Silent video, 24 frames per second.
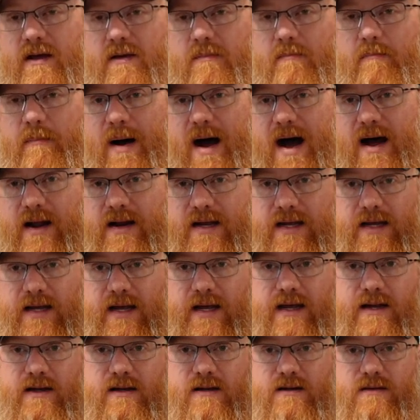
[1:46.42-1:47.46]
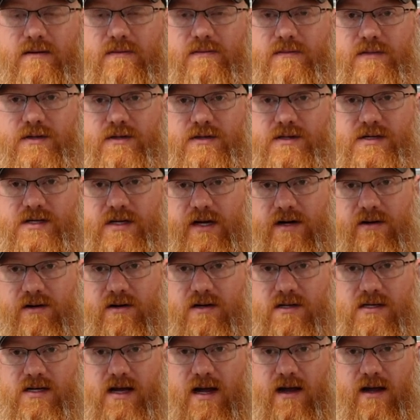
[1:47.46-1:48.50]
body and sticker
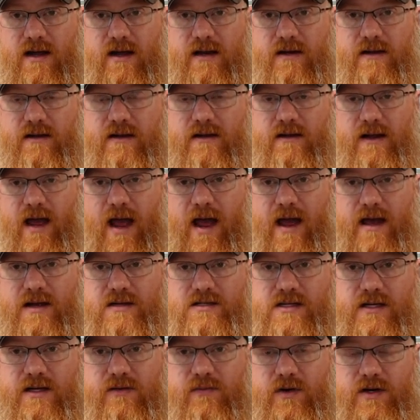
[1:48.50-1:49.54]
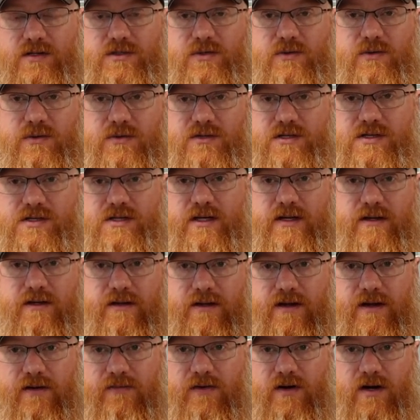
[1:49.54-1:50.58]
design as the original, just in
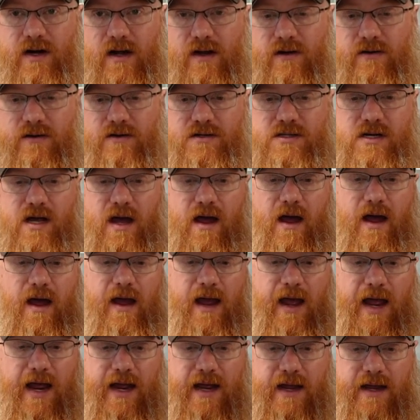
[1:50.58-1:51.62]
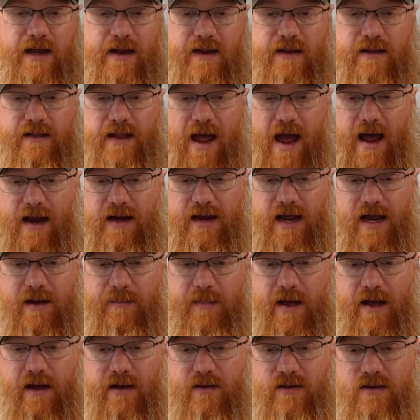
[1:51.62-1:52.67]
the different colors, and that came
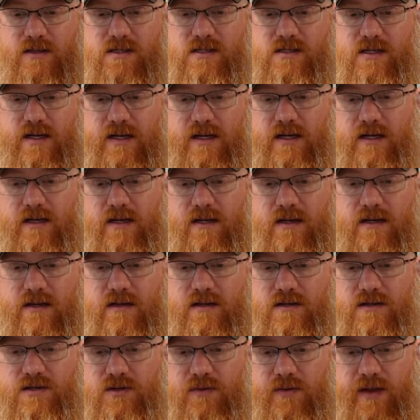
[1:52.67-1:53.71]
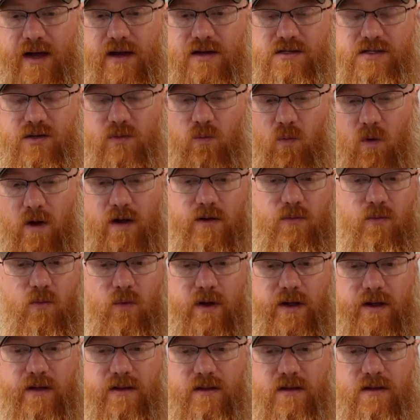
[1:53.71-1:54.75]
out in 2001
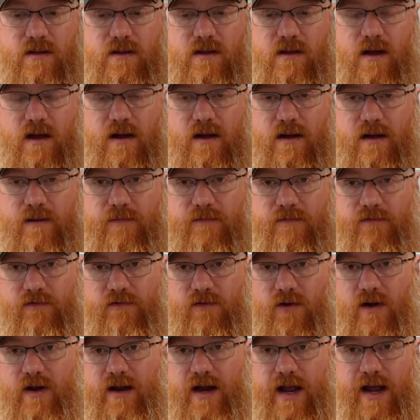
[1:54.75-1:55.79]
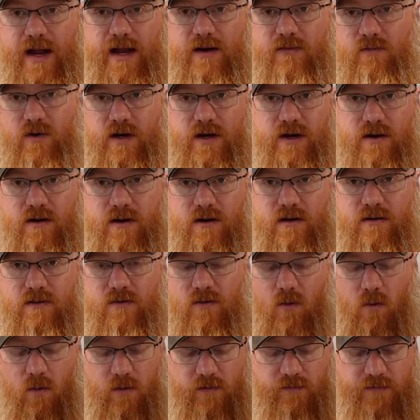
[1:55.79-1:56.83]
with front and rear
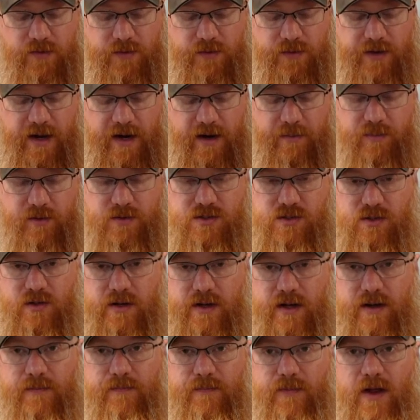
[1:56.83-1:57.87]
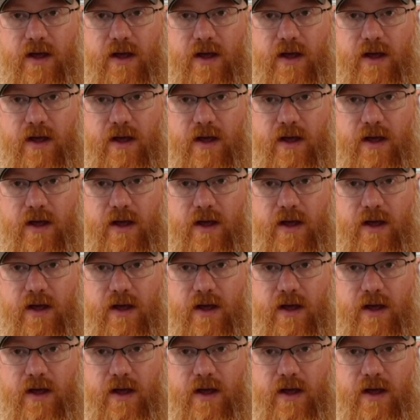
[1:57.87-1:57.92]
oil-filled dampers on it.